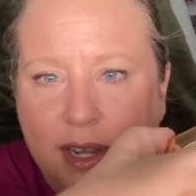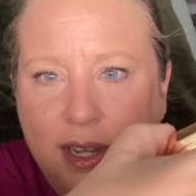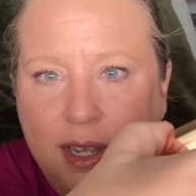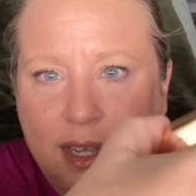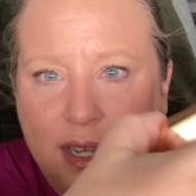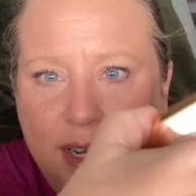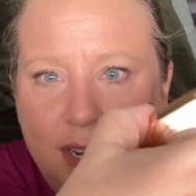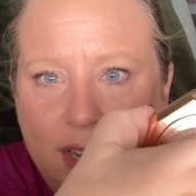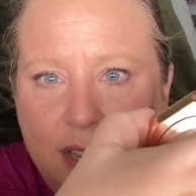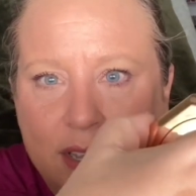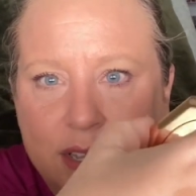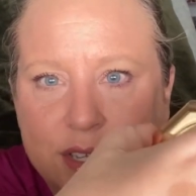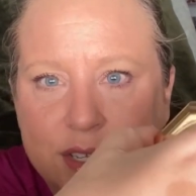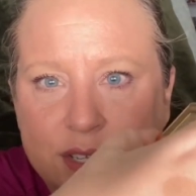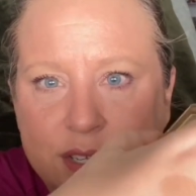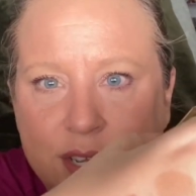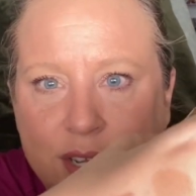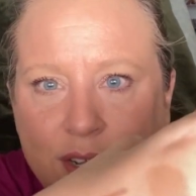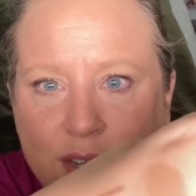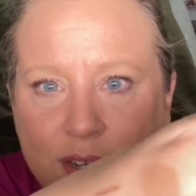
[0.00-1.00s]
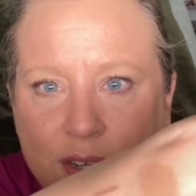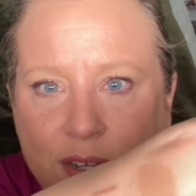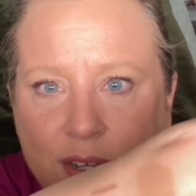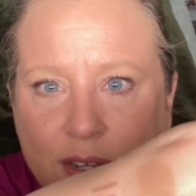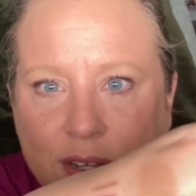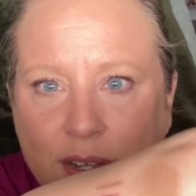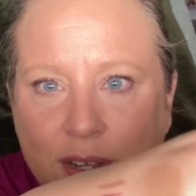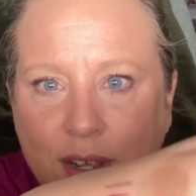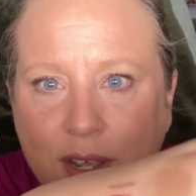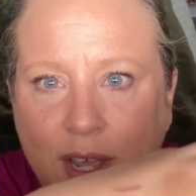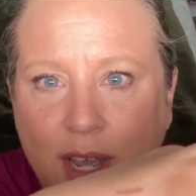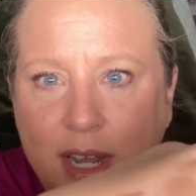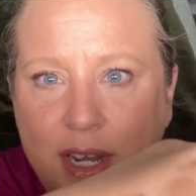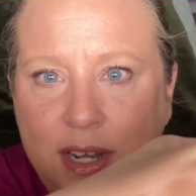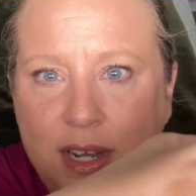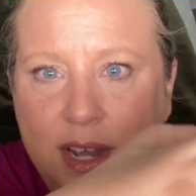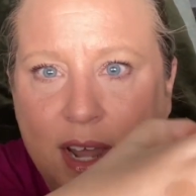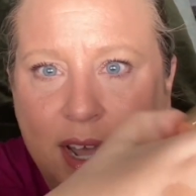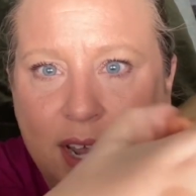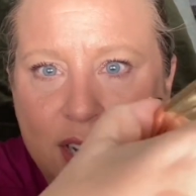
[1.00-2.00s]
it is a
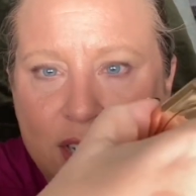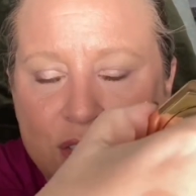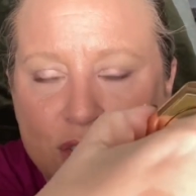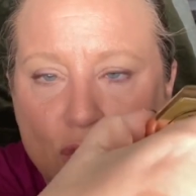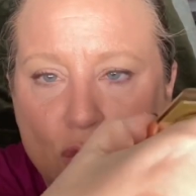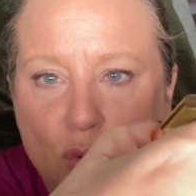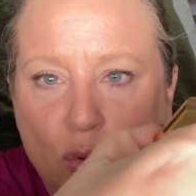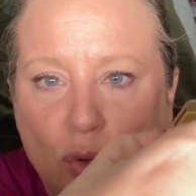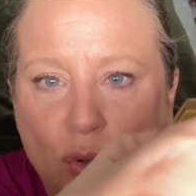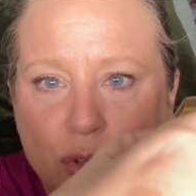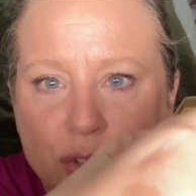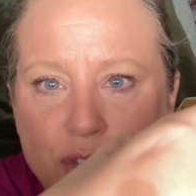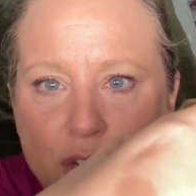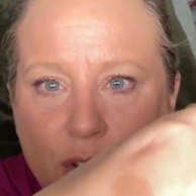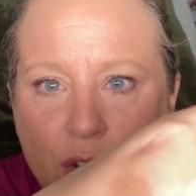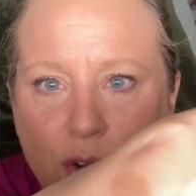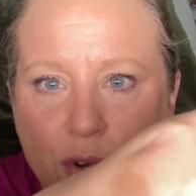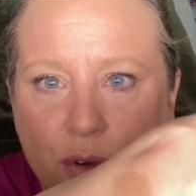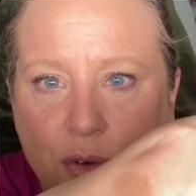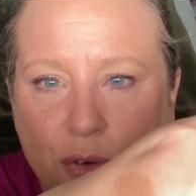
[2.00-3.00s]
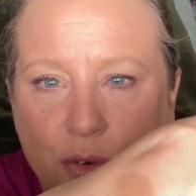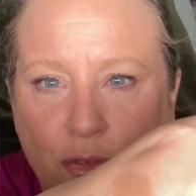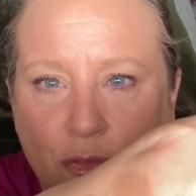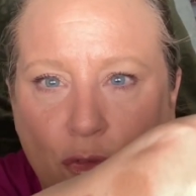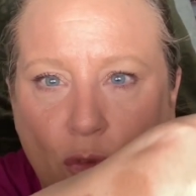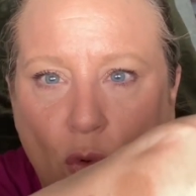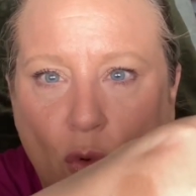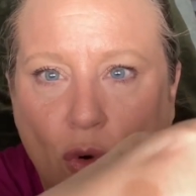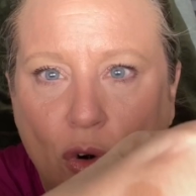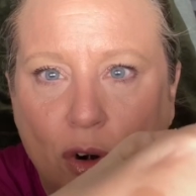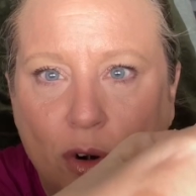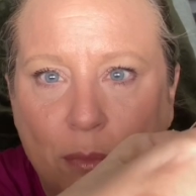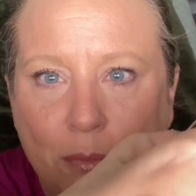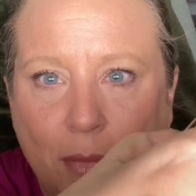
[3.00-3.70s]
nice cool tone for